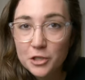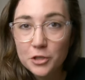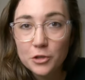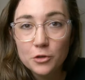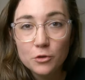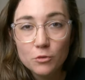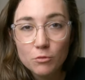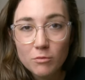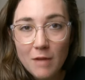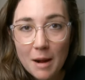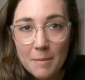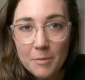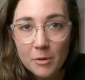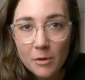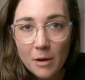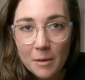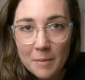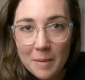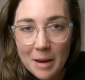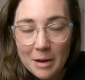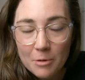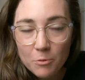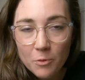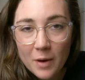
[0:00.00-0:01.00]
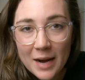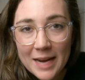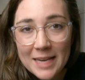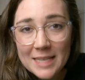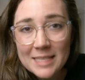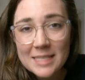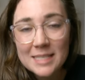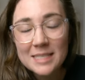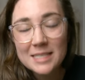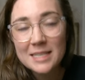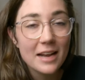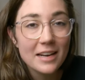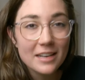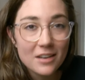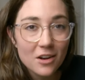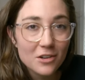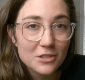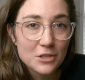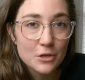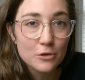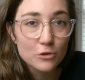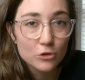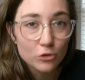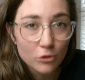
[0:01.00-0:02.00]
to wrap around my waist and it
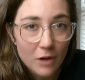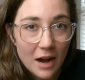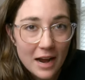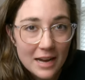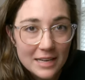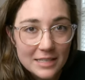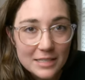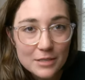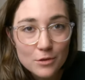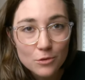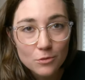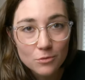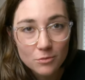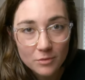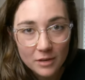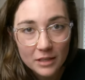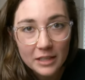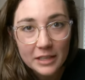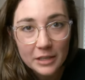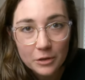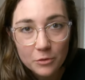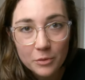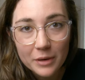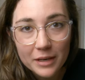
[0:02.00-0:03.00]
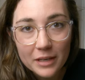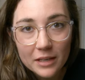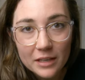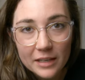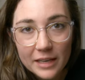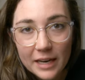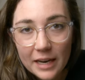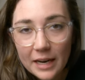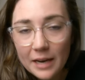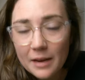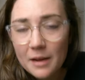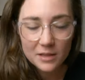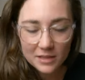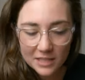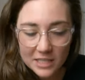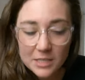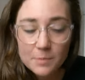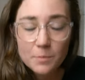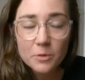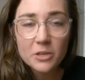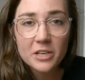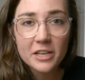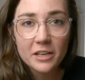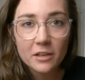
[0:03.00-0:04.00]
also dries really quickly. This
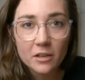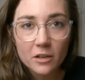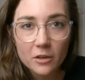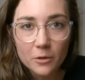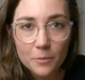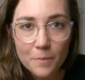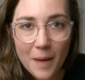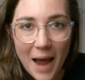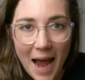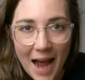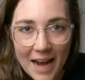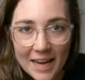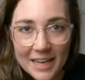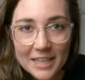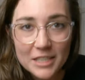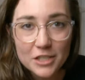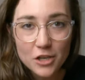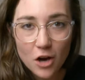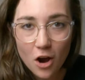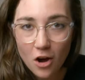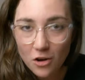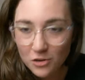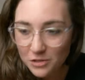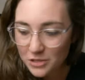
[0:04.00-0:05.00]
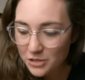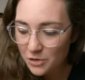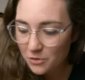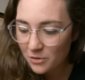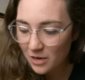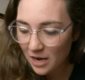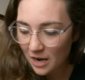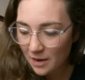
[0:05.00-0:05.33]
particular package also